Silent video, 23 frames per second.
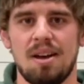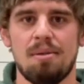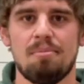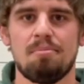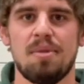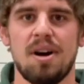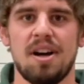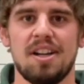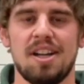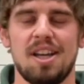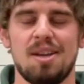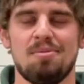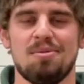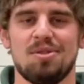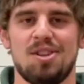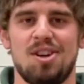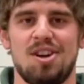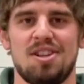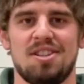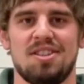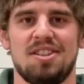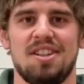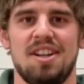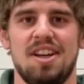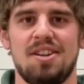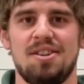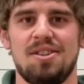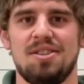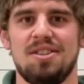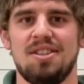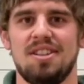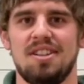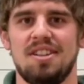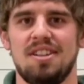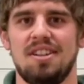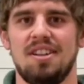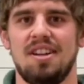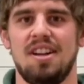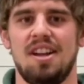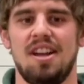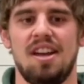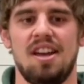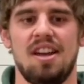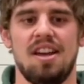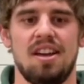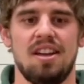My name is Austin Anderson,
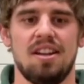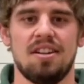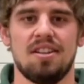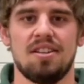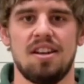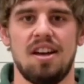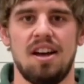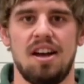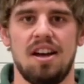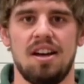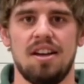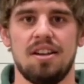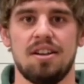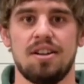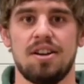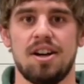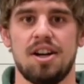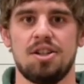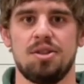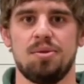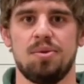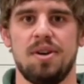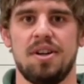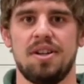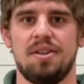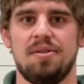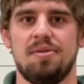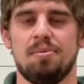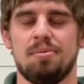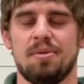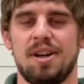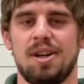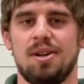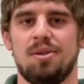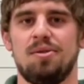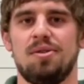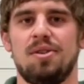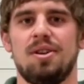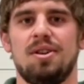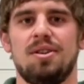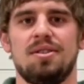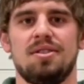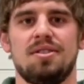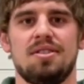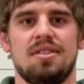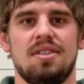and I graduated from Kettle
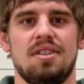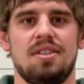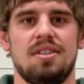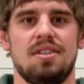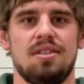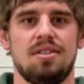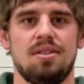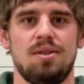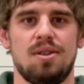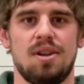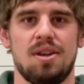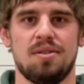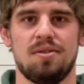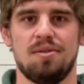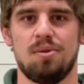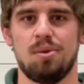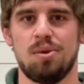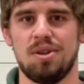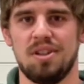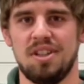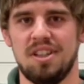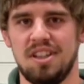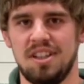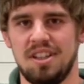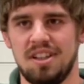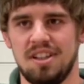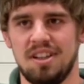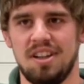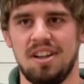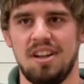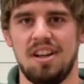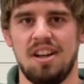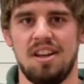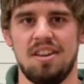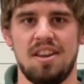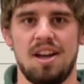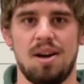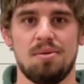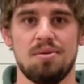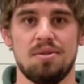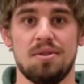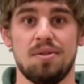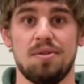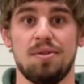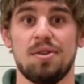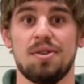Falls in 2014, and that
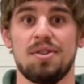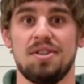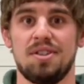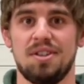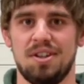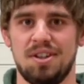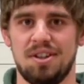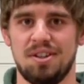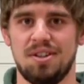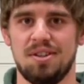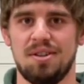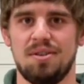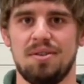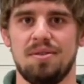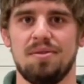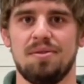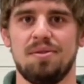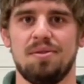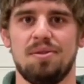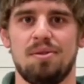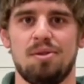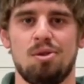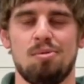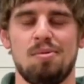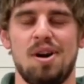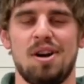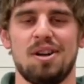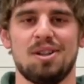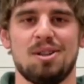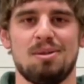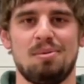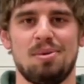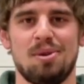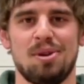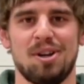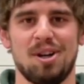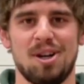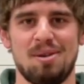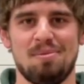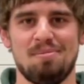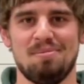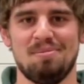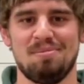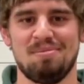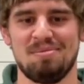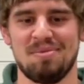was the first year of the robotics
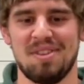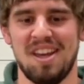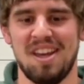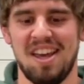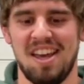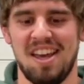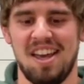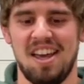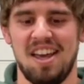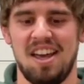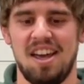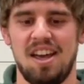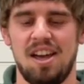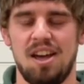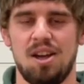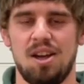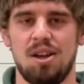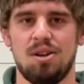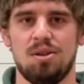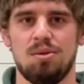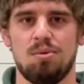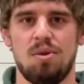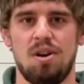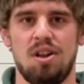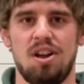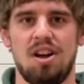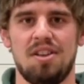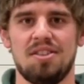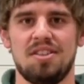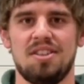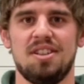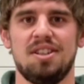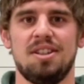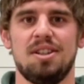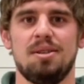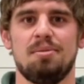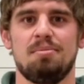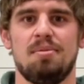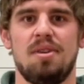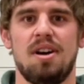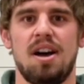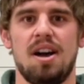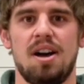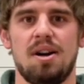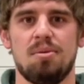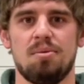program. And while on the team,
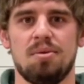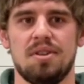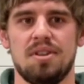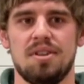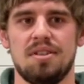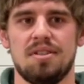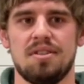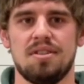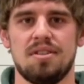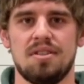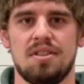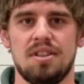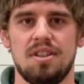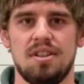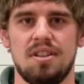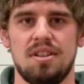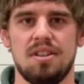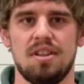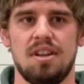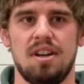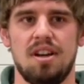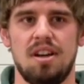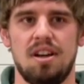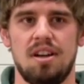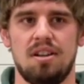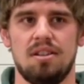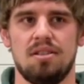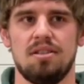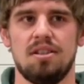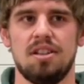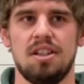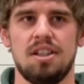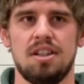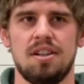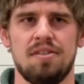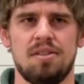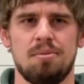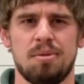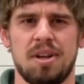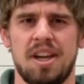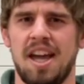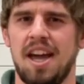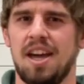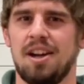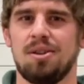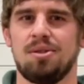I was the uh, lead of the
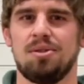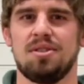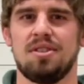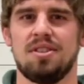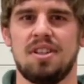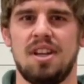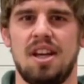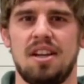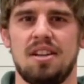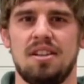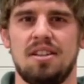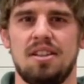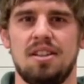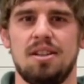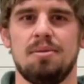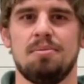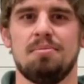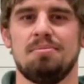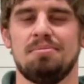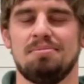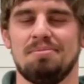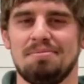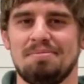mechanical design team.